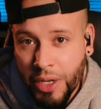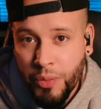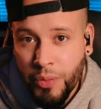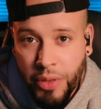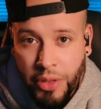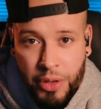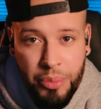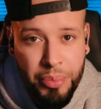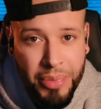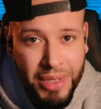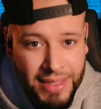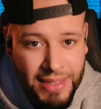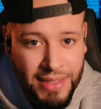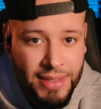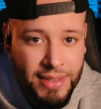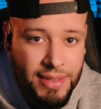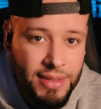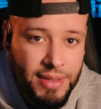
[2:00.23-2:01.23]
with your
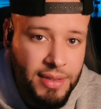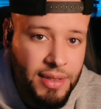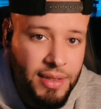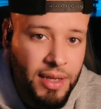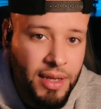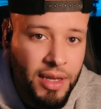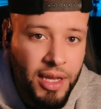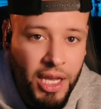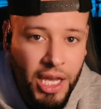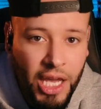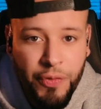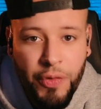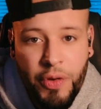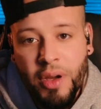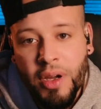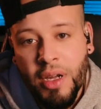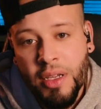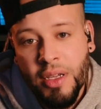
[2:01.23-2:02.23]
business. If your
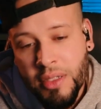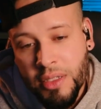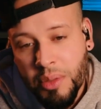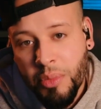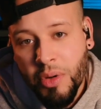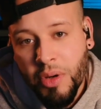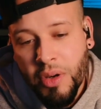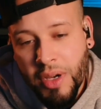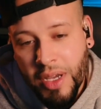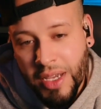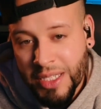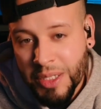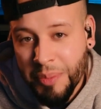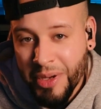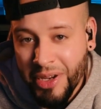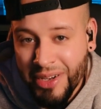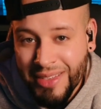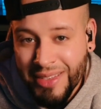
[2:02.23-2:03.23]
customer
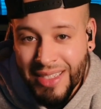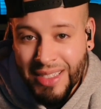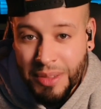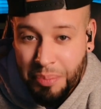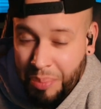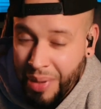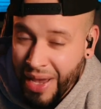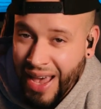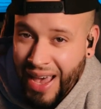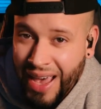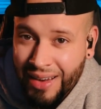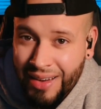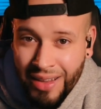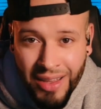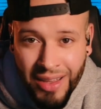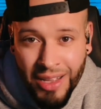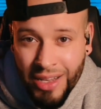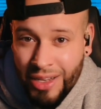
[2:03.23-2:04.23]
experience is bad,
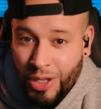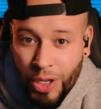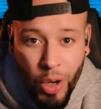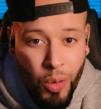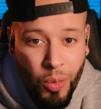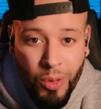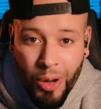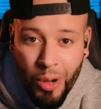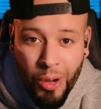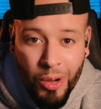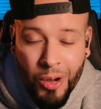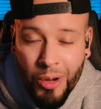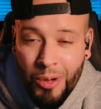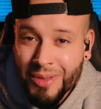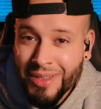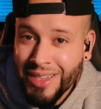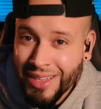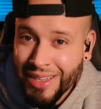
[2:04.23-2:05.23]
no logo
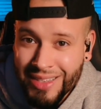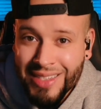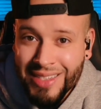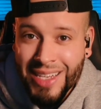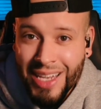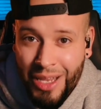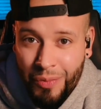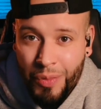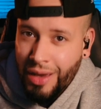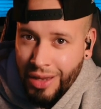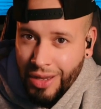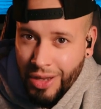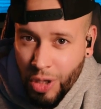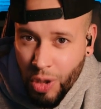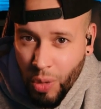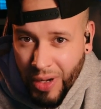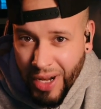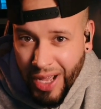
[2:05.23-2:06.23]
is gonna save you. You
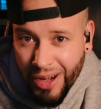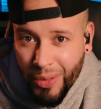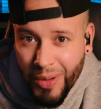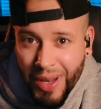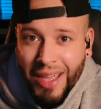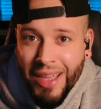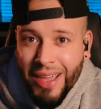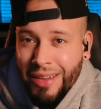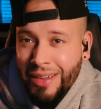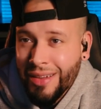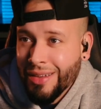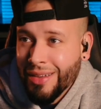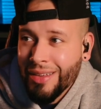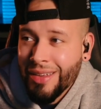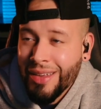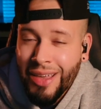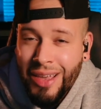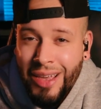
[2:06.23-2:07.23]
know what I don't like?
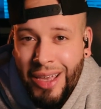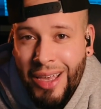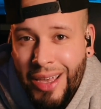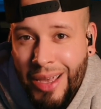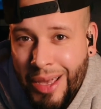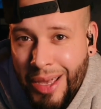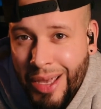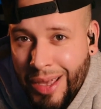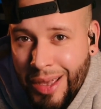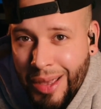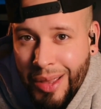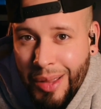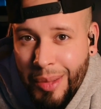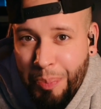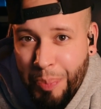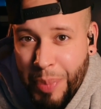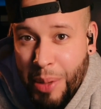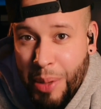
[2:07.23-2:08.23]

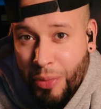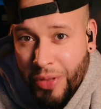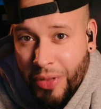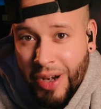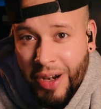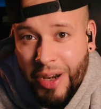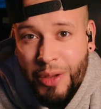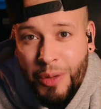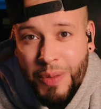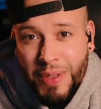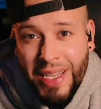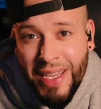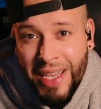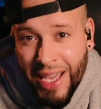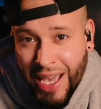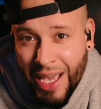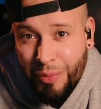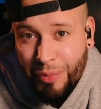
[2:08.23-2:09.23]
People that are using
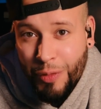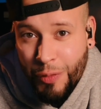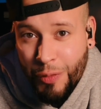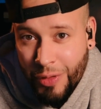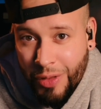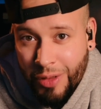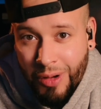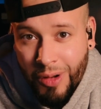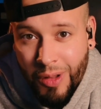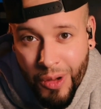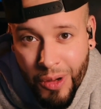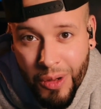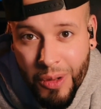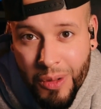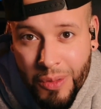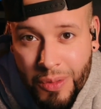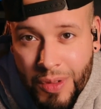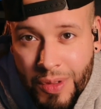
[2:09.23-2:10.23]
Canva for their
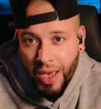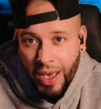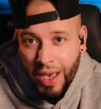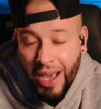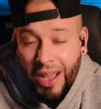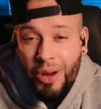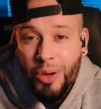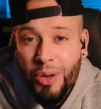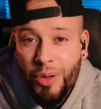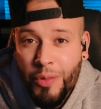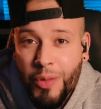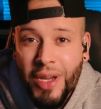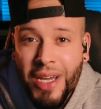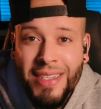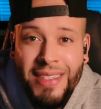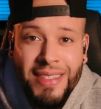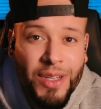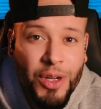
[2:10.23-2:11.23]
logos. I don't know if you
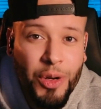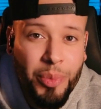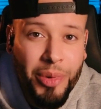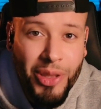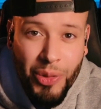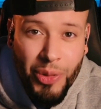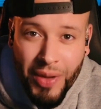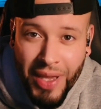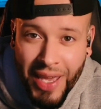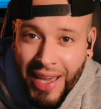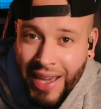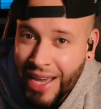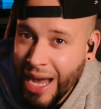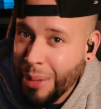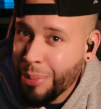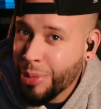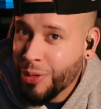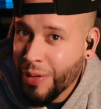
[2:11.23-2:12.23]
guys know, but you can't
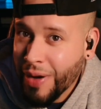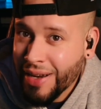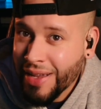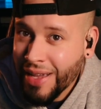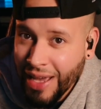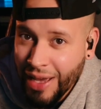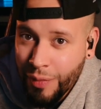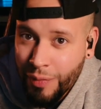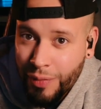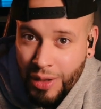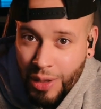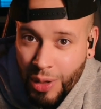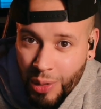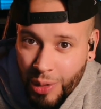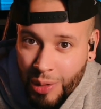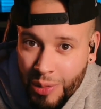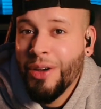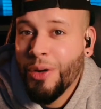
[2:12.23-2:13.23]
copyright a Canva
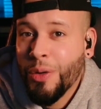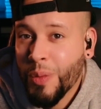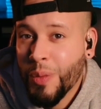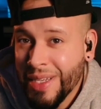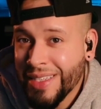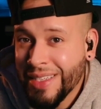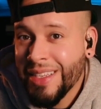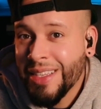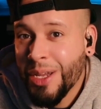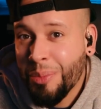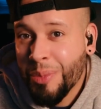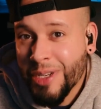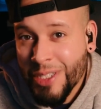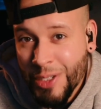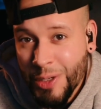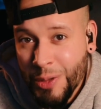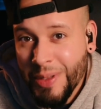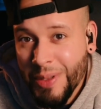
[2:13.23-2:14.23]
logo. Reason number
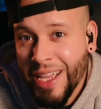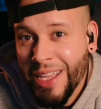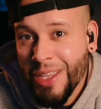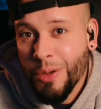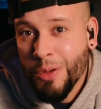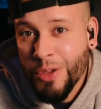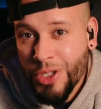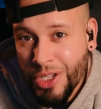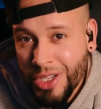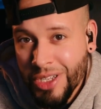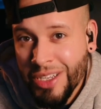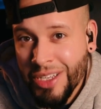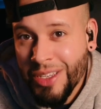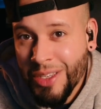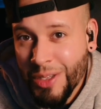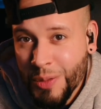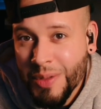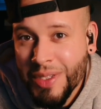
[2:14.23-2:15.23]
2 that you shouldn't
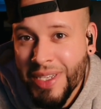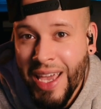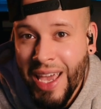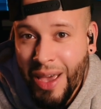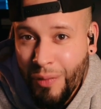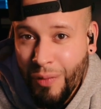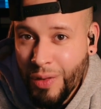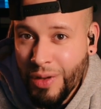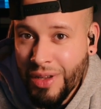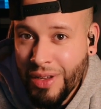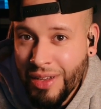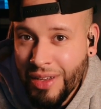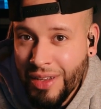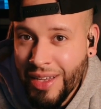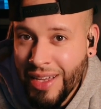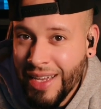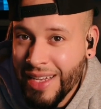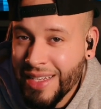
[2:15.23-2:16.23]
use Canva
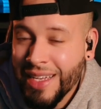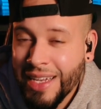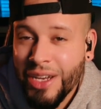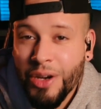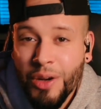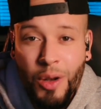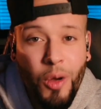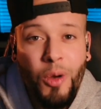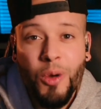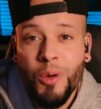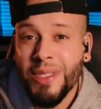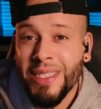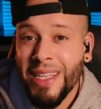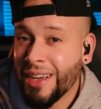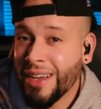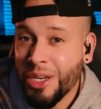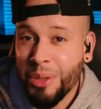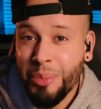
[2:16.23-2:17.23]
is that your logo is
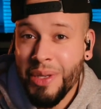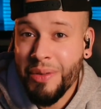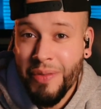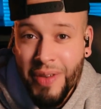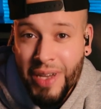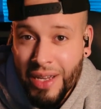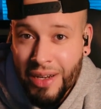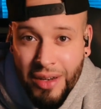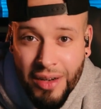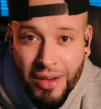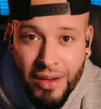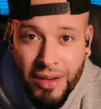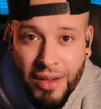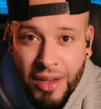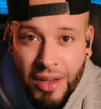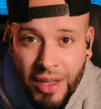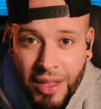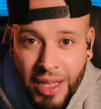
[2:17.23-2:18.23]
not going to be vector.
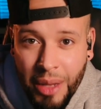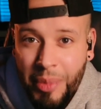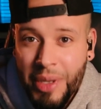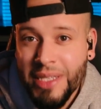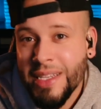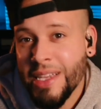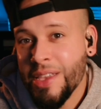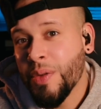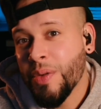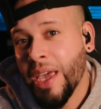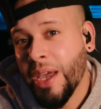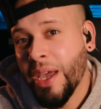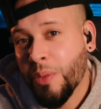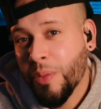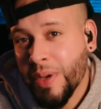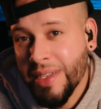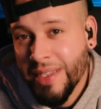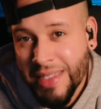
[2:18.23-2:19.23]
That means that you can't
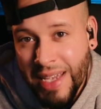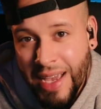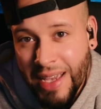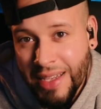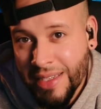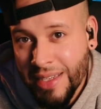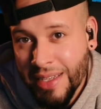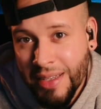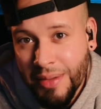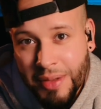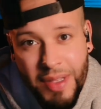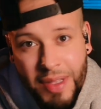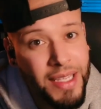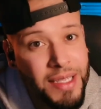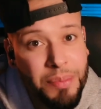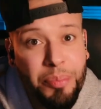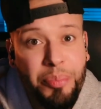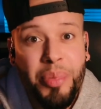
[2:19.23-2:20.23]
resize it as
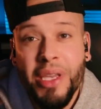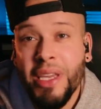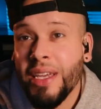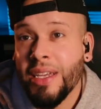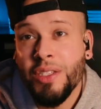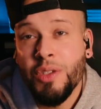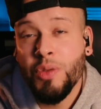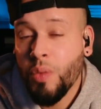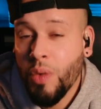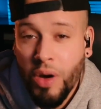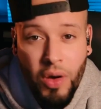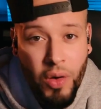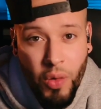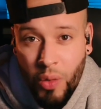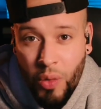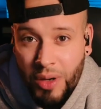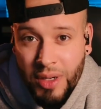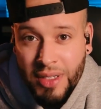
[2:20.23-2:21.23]
big as you want
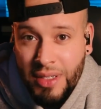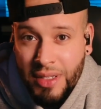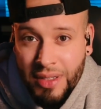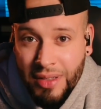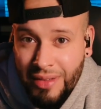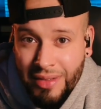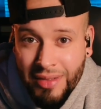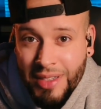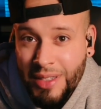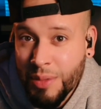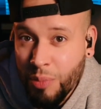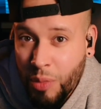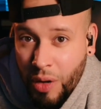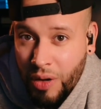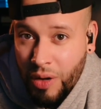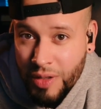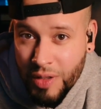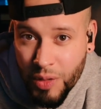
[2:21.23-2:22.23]
or as
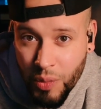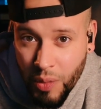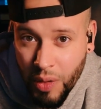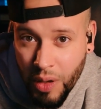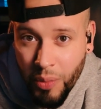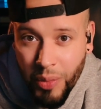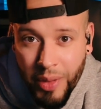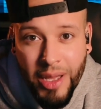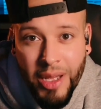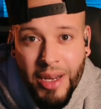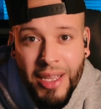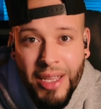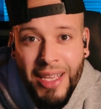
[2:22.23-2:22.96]
small as you want without it